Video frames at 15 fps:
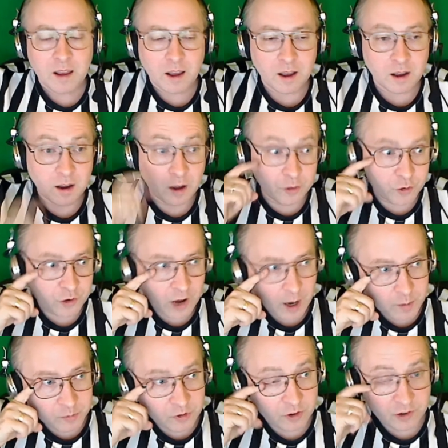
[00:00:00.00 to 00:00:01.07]
Other
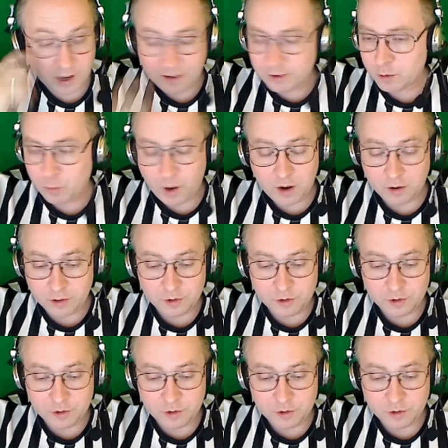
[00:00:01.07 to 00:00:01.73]
times it takes them a while.